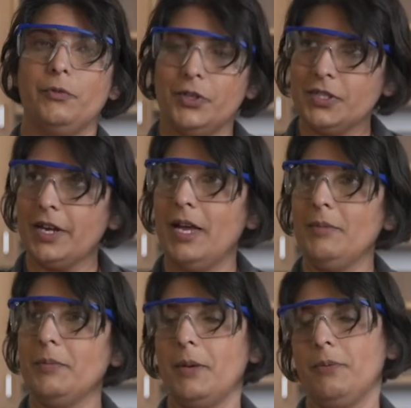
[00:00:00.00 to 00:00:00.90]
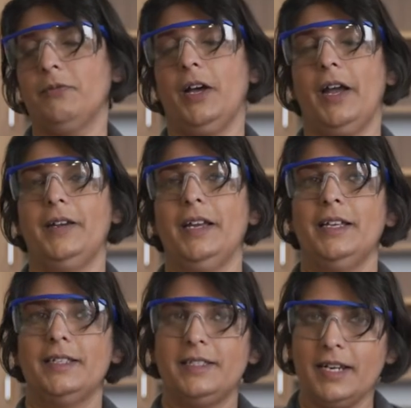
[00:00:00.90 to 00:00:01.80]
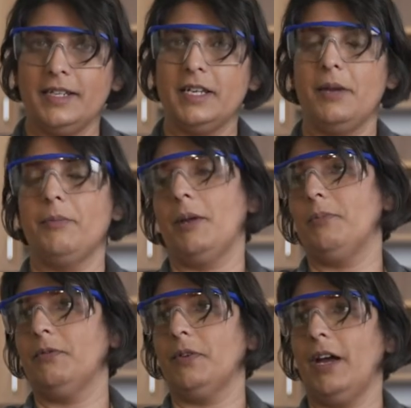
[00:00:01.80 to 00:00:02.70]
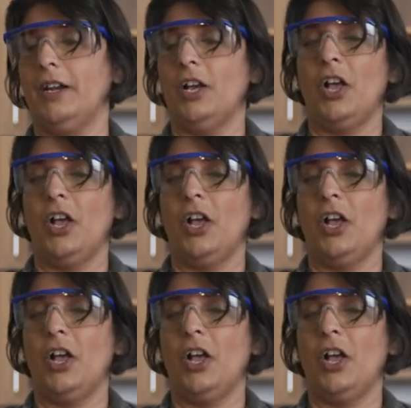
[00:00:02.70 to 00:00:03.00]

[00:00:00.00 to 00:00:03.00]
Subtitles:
first time it might be fine. Second time might be fine.